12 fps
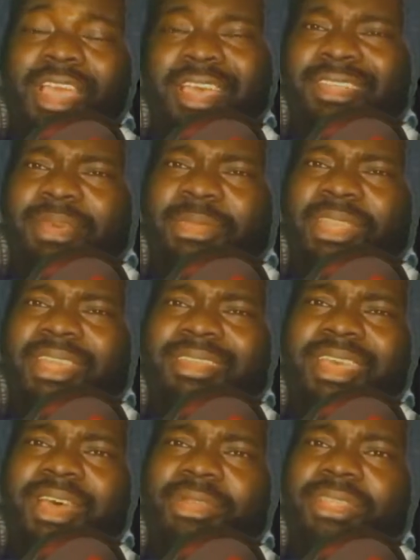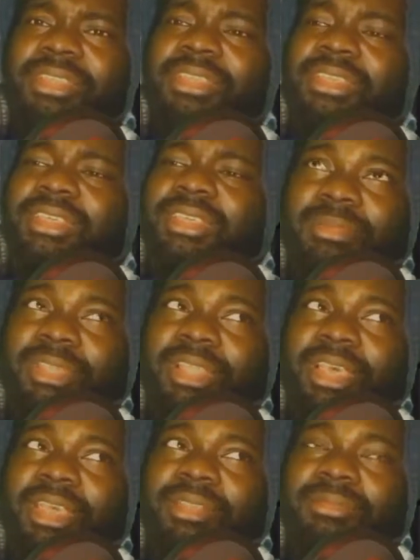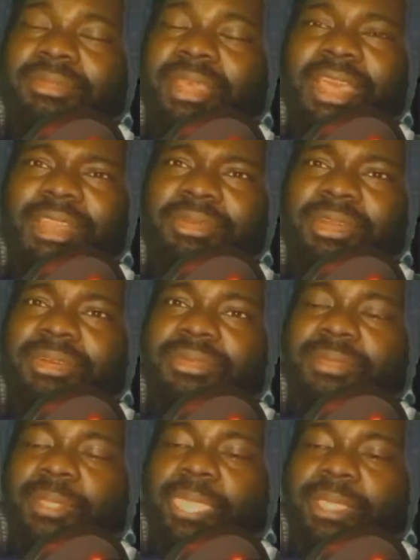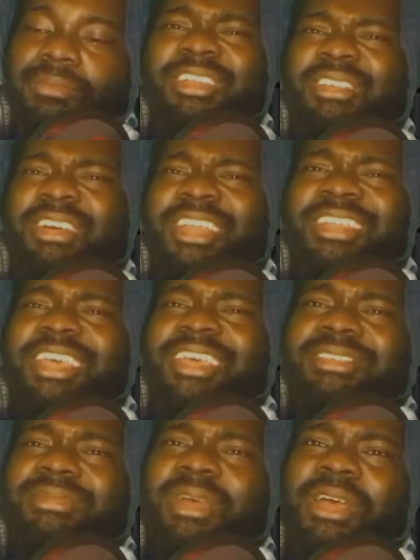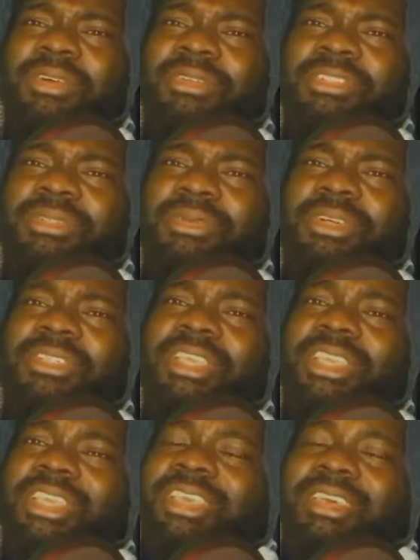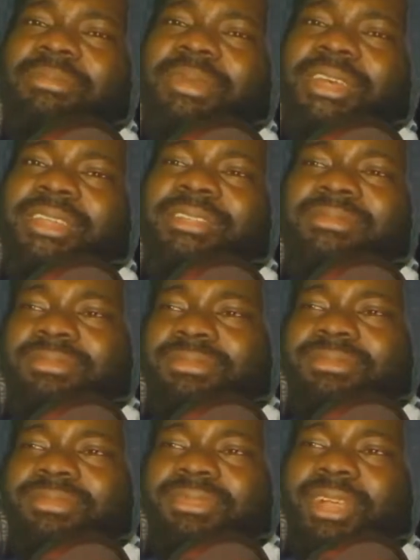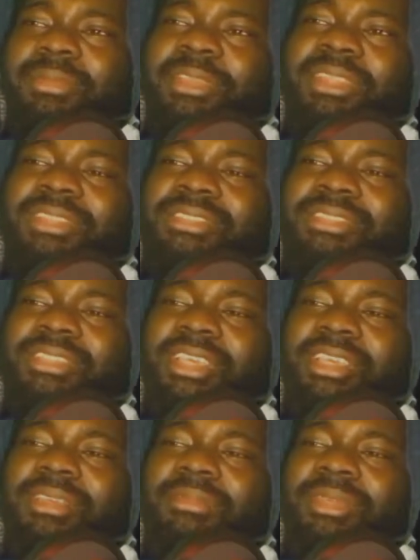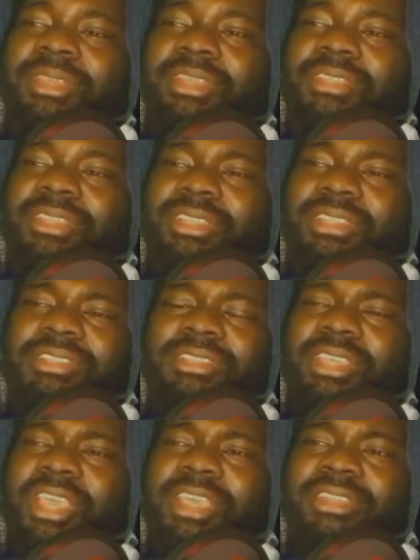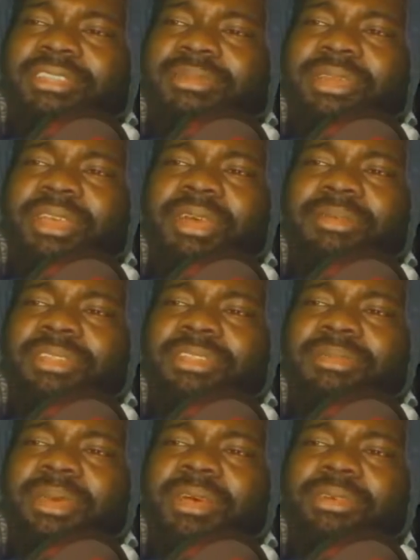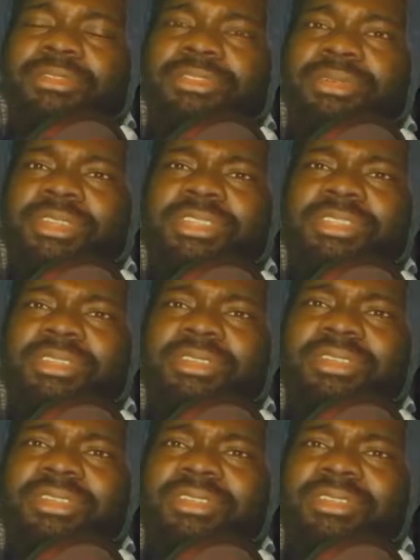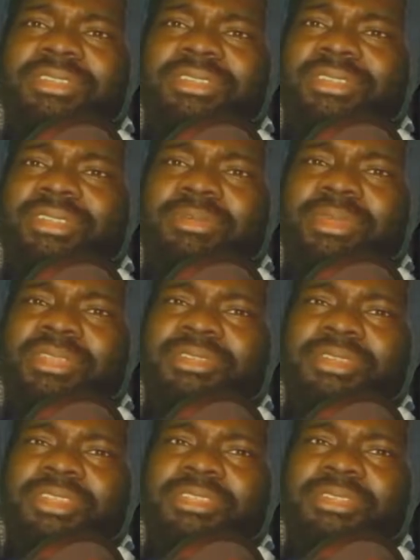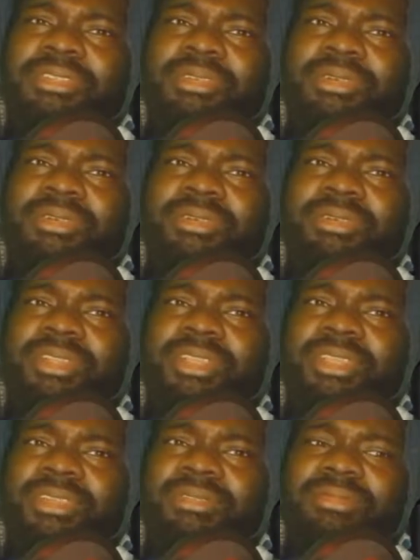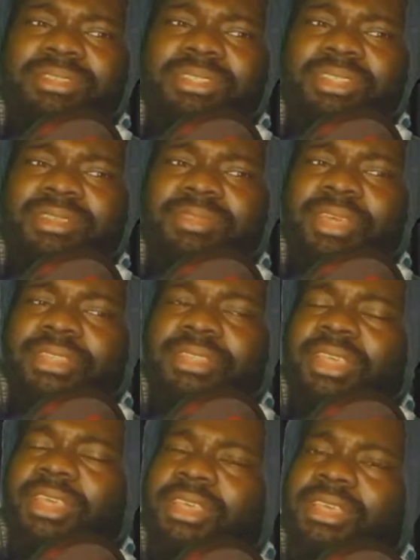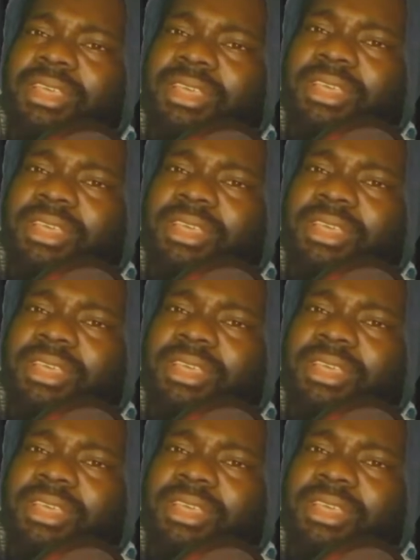I mean, I doubt it. That could be a lie. I don't know. I didn't ask him how old she was, but I mean, let's just say, because I think she had some comments about traditional, being traditional and stuff like that.